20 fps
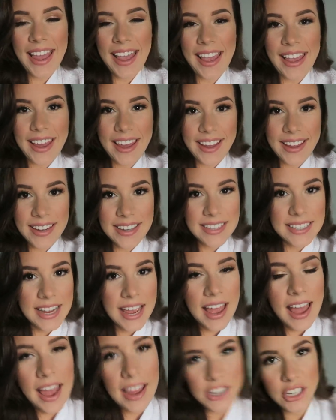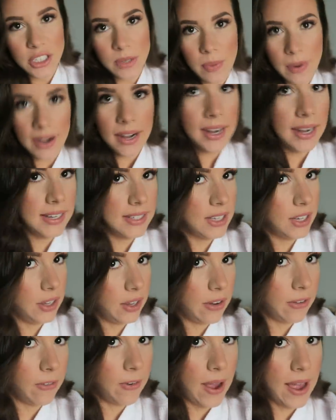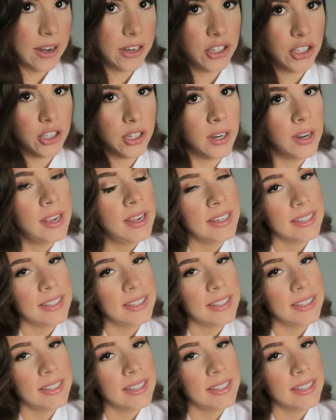and I just wanted it to look fresh